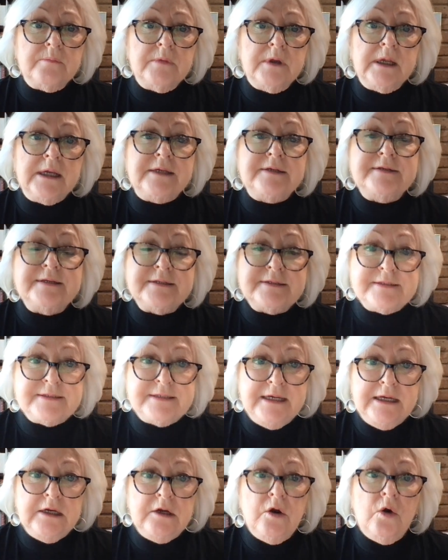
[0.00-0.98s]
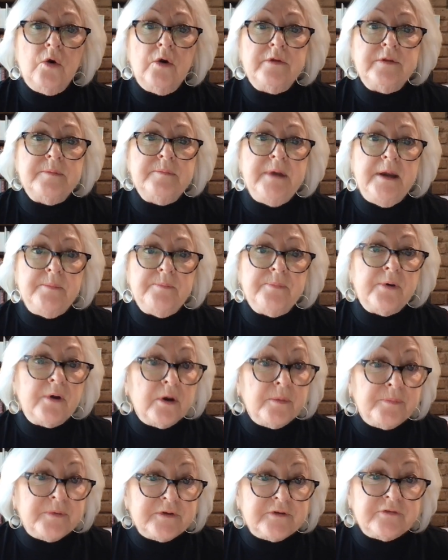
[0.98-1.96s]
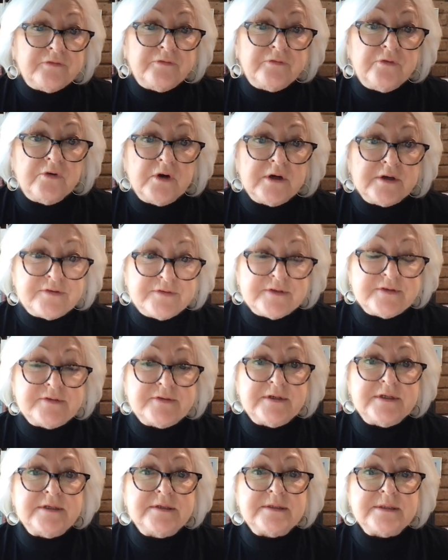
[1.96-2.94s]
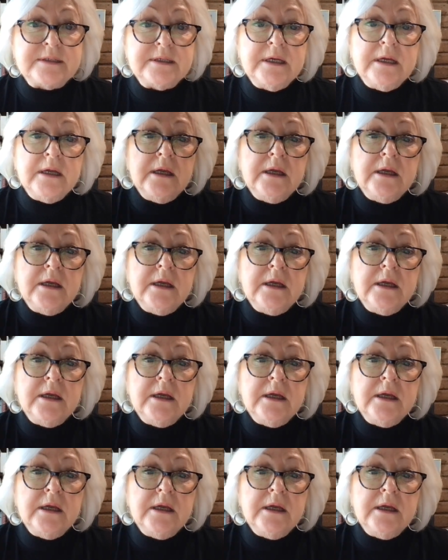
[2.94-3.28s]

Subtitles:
existing, or the main purpose for existence